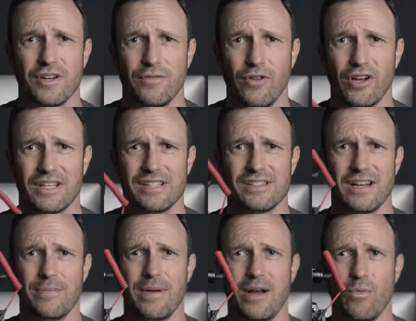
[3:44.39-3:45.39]
in a vlogging
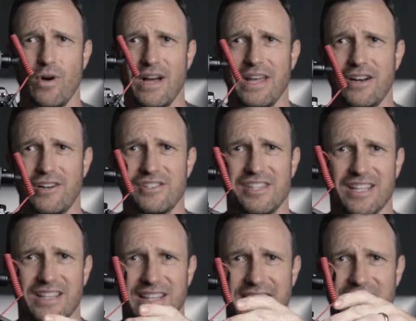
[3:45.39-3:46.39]
setup, I want an
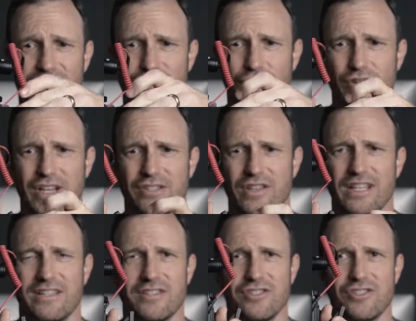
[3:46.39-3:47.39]
articulating screen. So
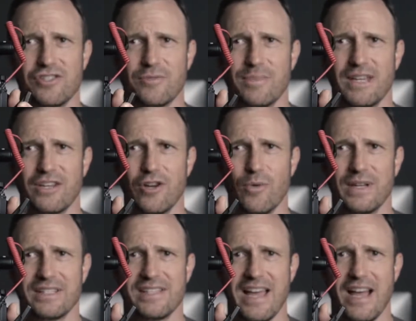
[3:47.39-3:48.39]
that doesn't just mean
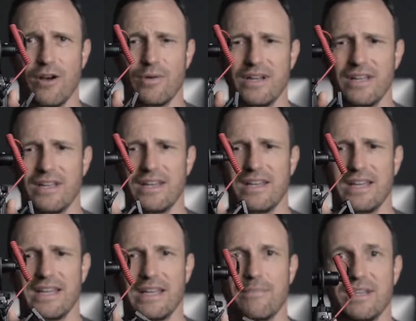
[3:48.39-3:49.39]
going down.
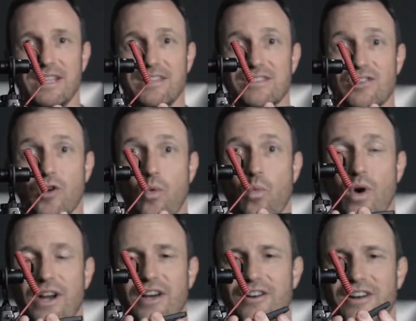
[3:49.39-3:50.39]
It means
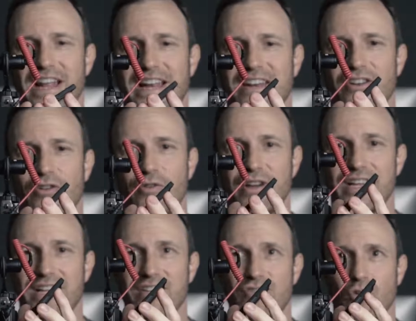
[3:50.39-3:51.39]
180
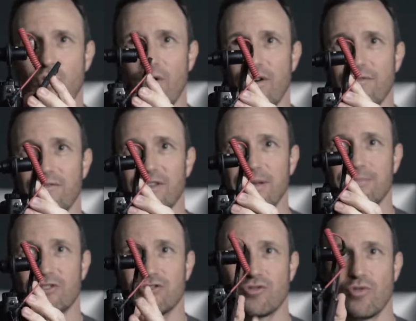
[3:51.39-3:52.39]
degrees or a flip
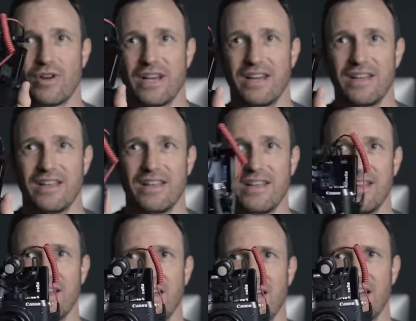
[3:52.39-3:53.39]
screen.
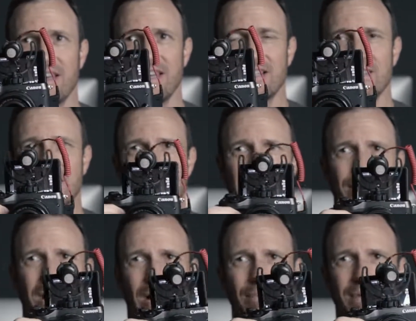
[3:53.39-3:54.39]
I need it to
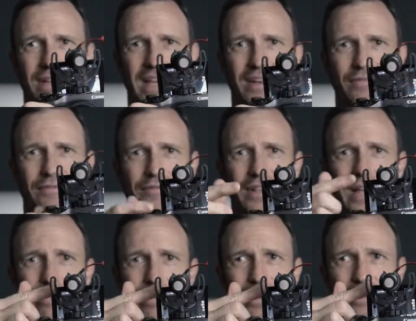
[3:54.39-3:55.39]
come up and
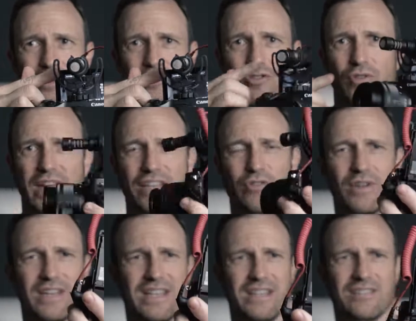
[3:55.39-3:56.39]
flip so that you
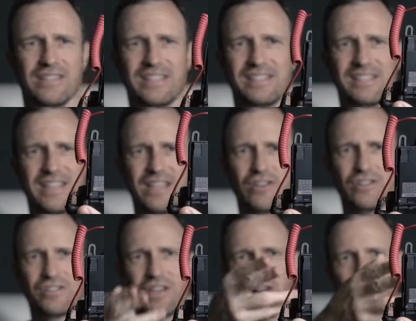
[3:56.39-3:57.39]
can easily see
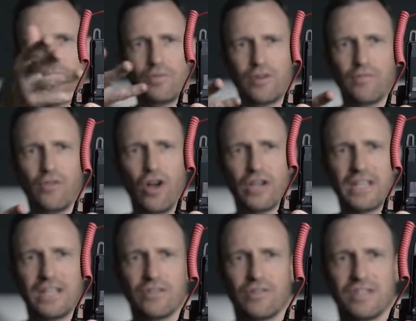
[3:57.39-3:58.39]
yourself when you're
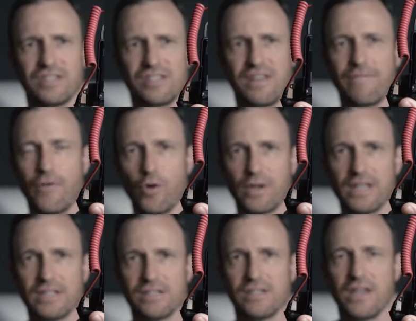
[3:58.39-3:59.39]
vlogging. You can see
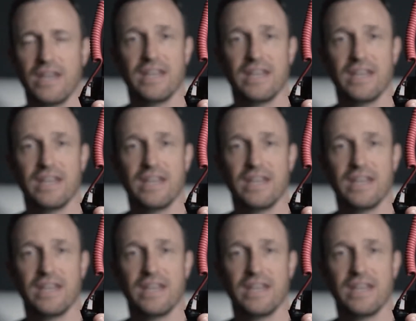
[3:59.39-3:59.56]
focus,